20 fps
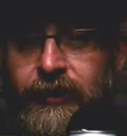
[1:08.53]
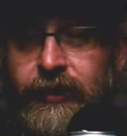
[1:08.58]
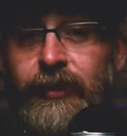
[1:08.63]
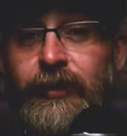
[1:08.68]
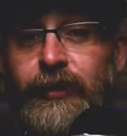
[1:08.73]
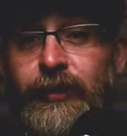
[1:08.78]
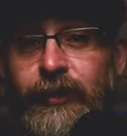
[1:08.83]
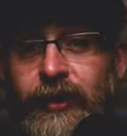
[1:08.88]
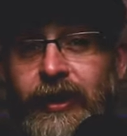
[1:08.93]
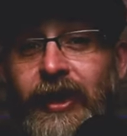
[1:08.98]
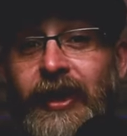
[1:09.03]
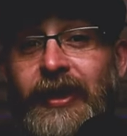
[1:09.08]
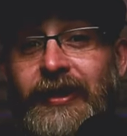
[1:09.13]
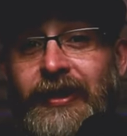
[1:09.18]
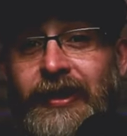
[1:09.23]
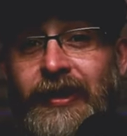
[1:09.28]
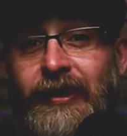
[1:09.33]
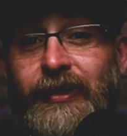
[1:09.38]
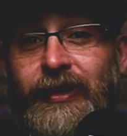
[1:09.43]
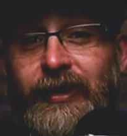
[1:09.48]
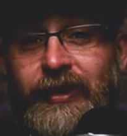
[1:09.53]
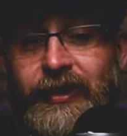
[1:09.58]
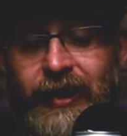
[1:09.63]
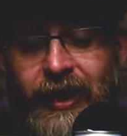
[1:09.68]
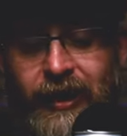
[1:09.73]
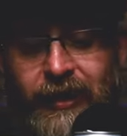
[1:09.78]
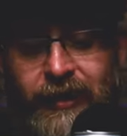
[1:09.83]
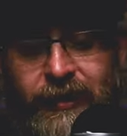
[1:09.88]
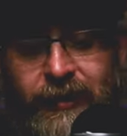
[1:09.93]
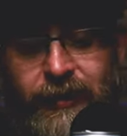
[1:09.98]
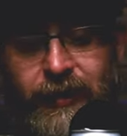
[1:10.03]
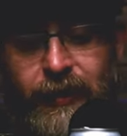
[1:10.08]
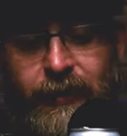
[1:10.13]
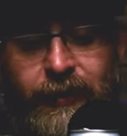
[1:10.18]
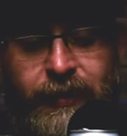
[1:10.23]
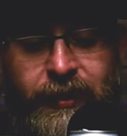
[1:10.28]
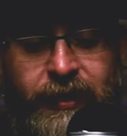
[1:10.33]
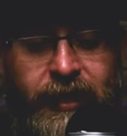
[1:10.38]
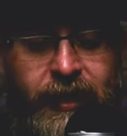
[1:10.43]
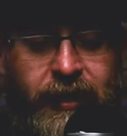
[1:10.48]
Dude, you guys killed this. i
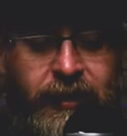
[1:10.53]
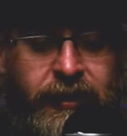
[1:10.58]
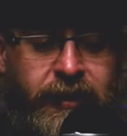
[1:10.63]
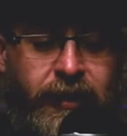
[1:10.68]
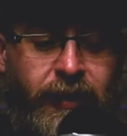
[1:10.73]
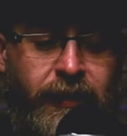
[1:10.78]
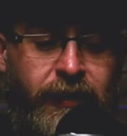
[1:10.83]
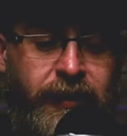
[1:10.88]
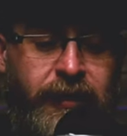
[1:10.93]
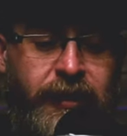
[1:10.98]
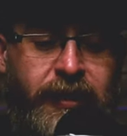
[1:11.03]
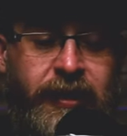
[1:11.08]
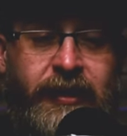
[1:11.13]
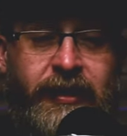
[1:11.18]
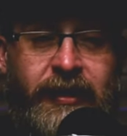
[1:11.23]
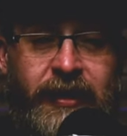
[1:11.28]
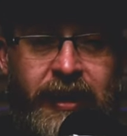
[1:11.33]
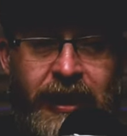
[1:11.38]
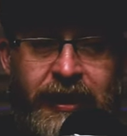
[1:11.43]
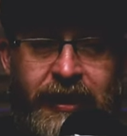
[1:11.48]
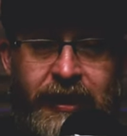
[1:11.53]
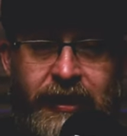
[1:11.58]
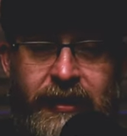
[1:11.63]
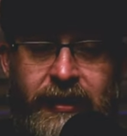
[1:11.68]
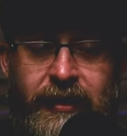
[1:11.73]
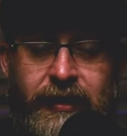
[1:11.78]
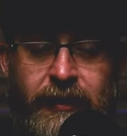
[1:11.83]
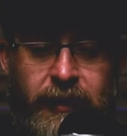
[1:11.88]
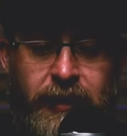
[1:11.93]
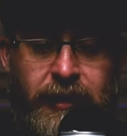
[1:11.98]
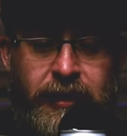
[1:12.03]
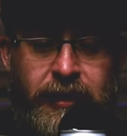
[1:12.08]
dude, seriously, get this.